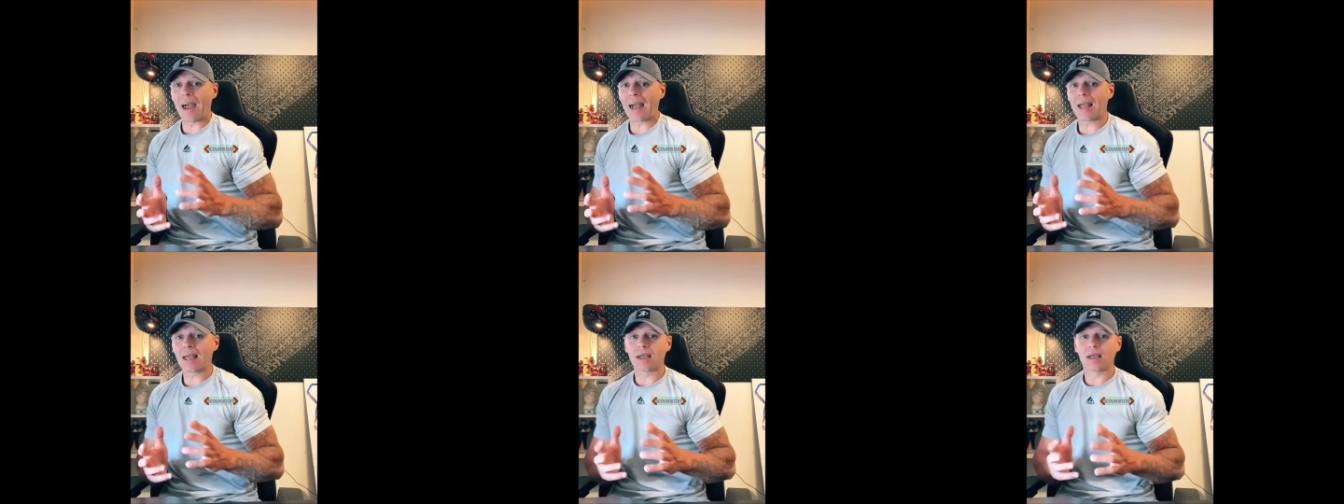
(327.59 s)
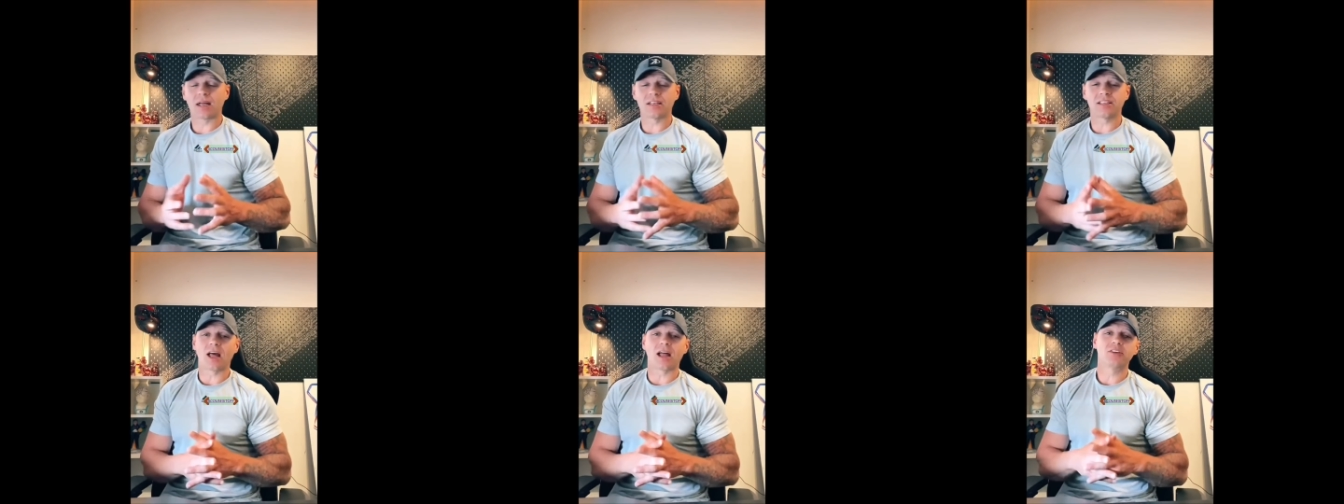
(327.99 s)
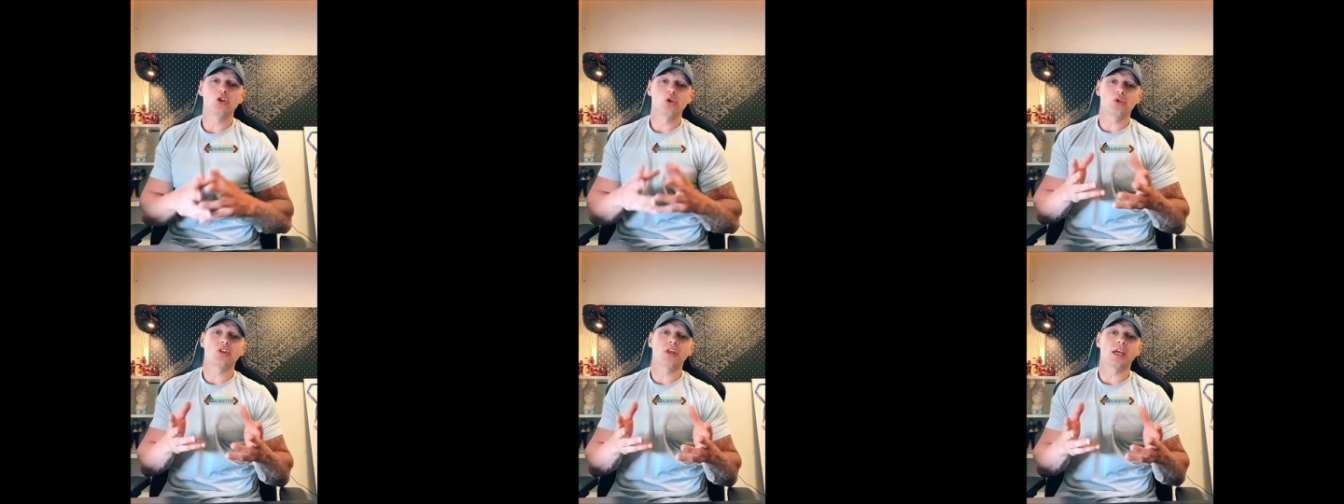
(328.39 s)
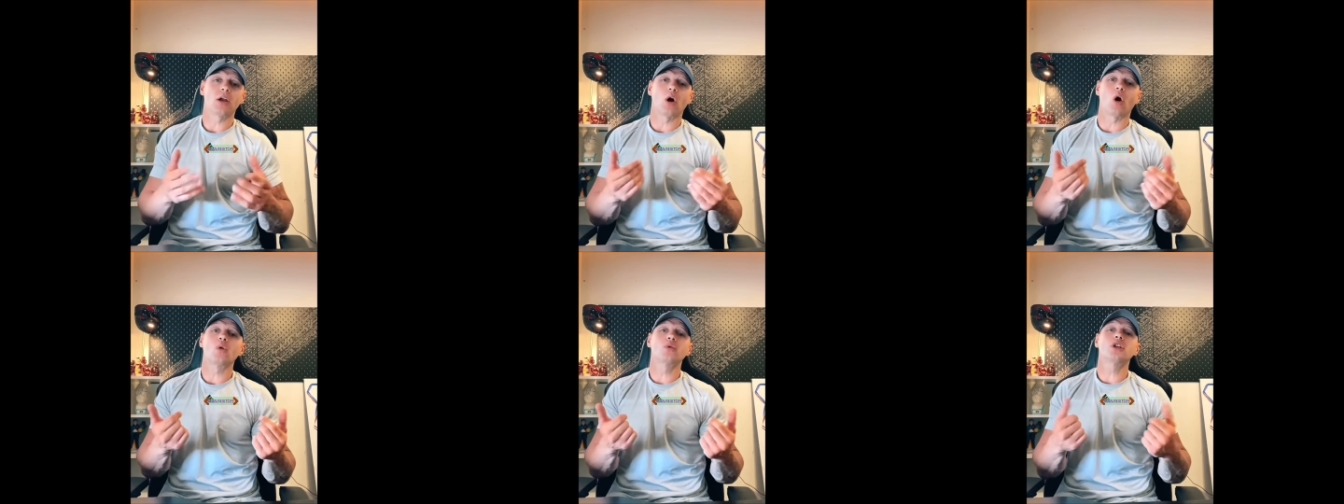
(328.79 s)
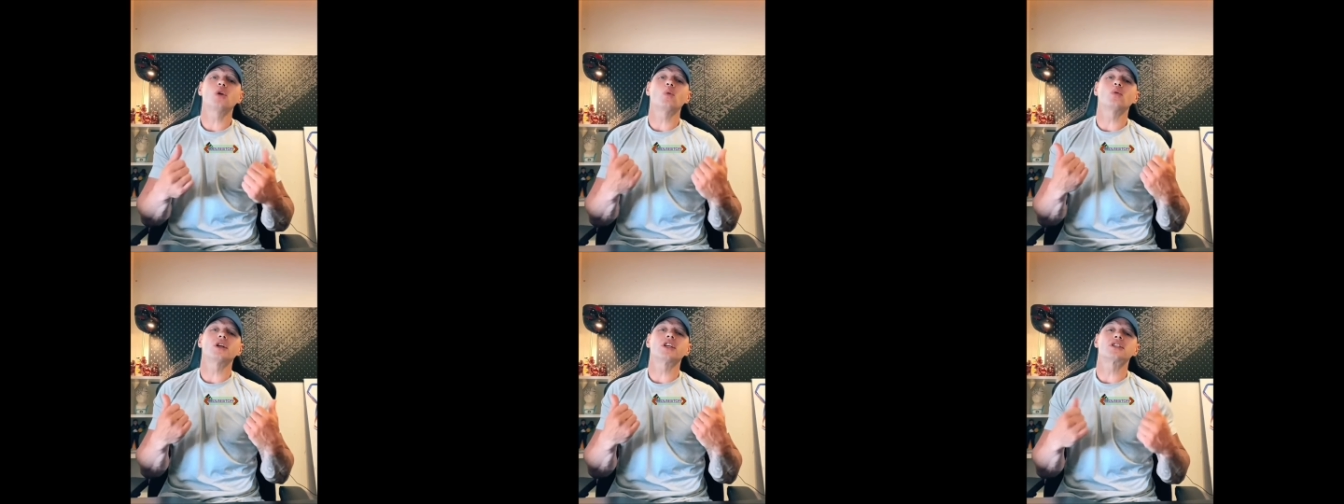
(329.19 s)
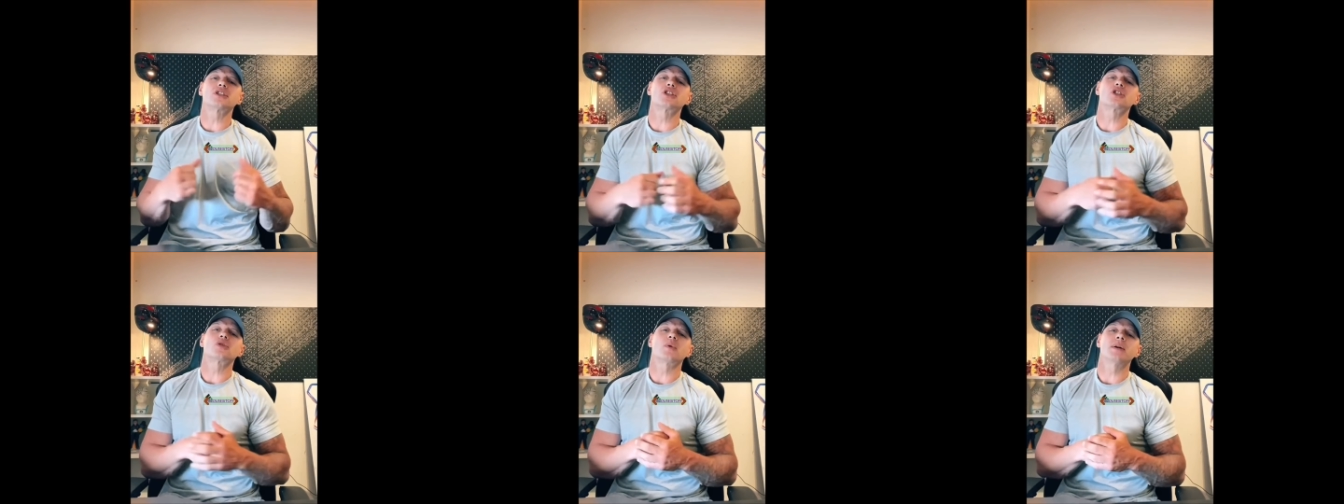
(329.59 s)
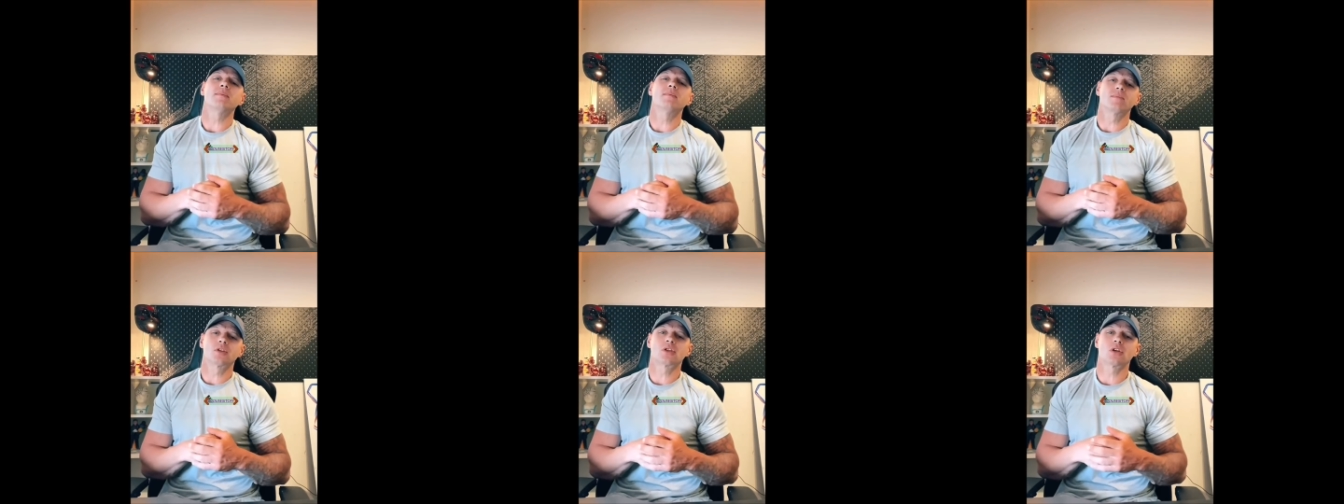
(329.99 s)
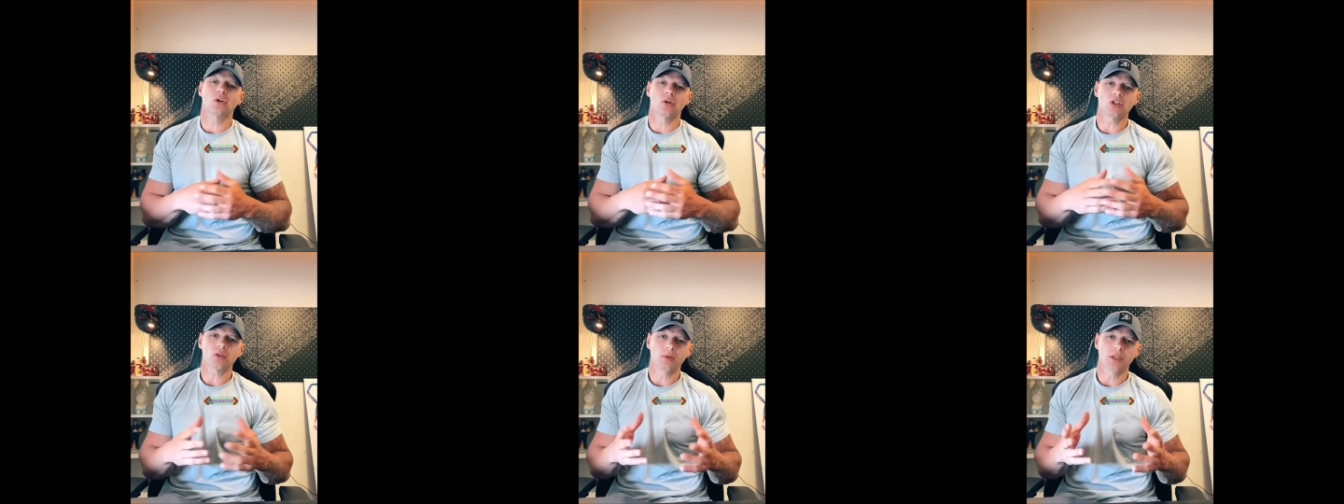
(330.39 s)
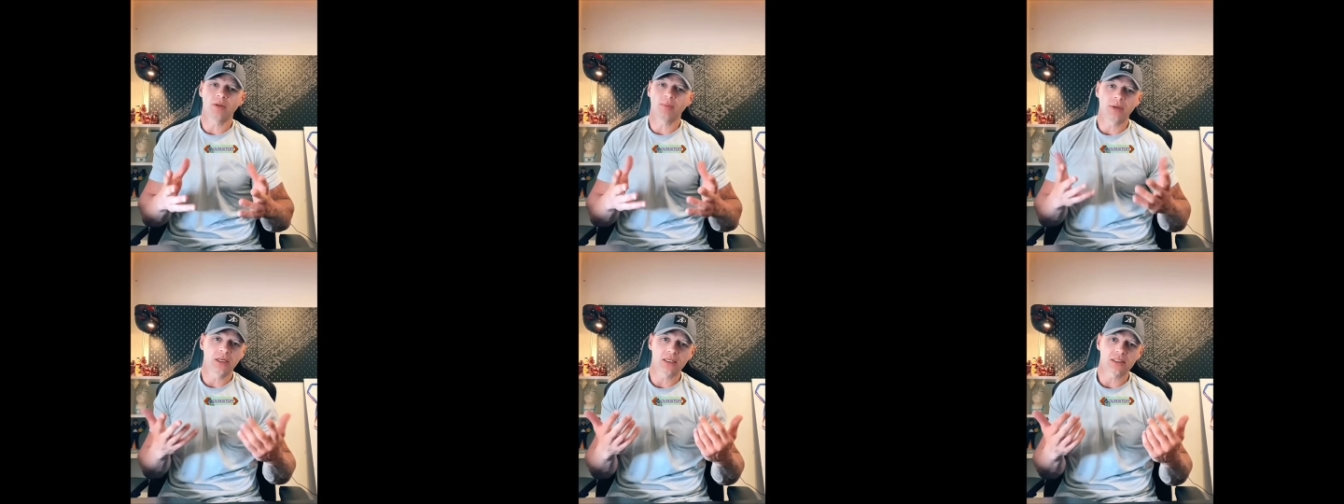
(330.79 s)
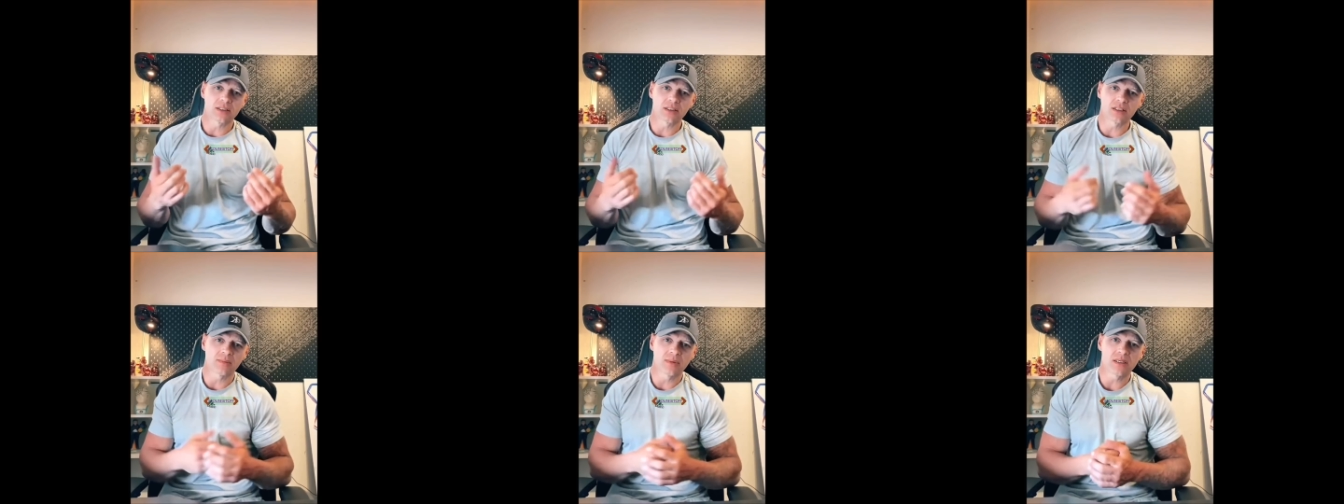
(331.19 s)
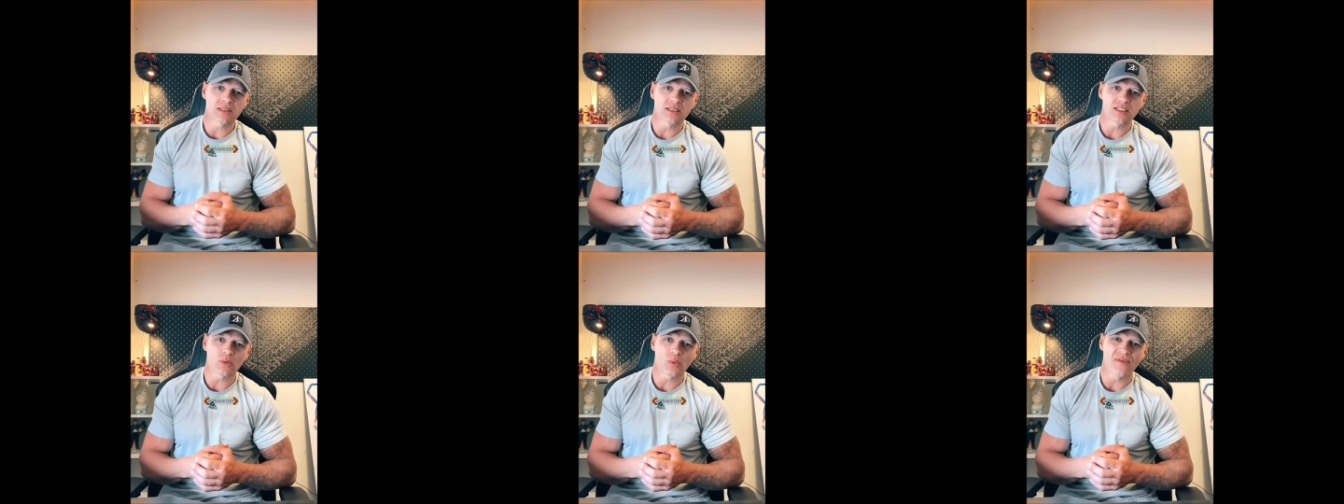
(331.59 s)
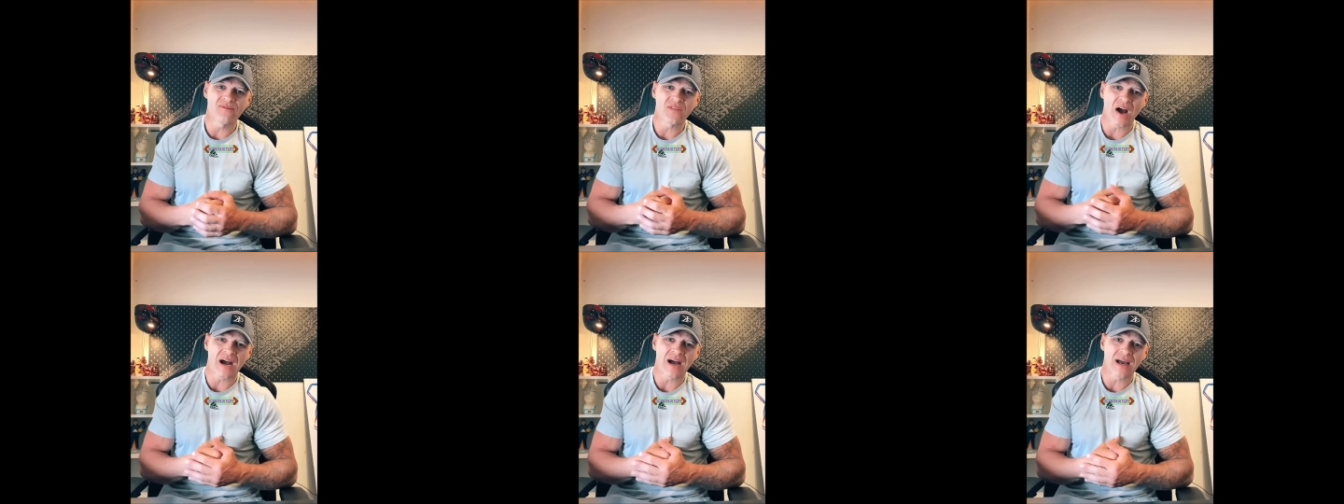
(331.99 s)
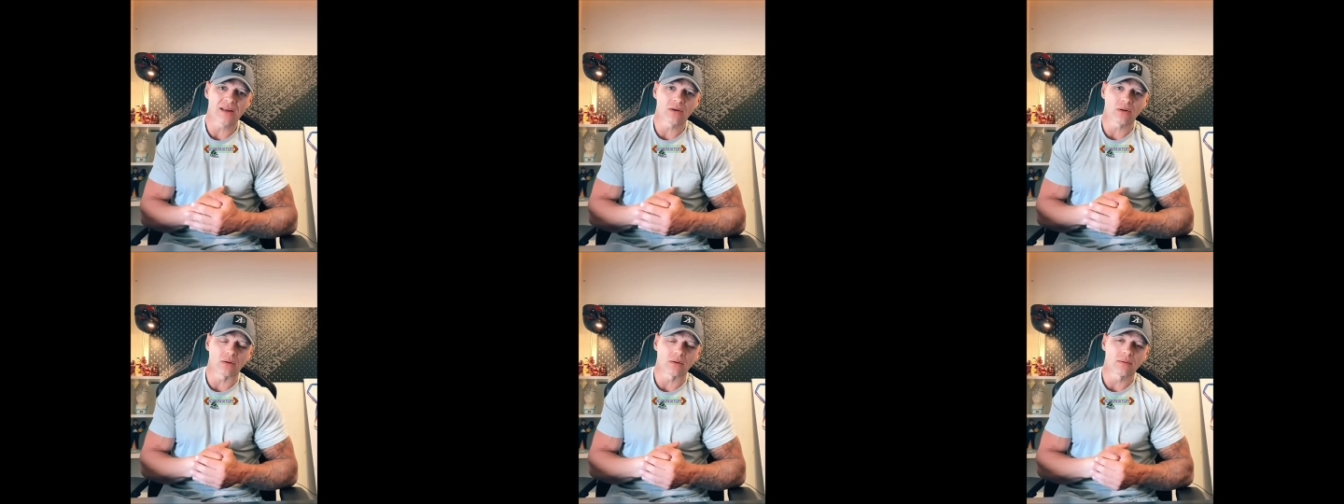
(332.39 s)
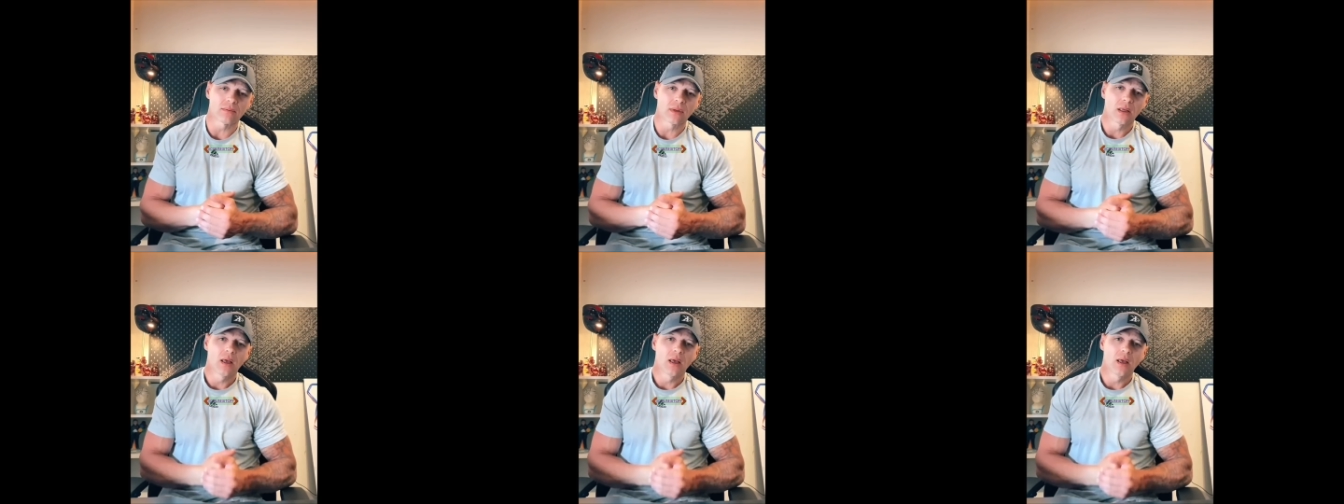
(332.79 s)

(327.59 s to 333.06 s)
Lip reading: Bang. And you think, oh, they don't listen to him. Trust me, they've been listening to me since it went viral.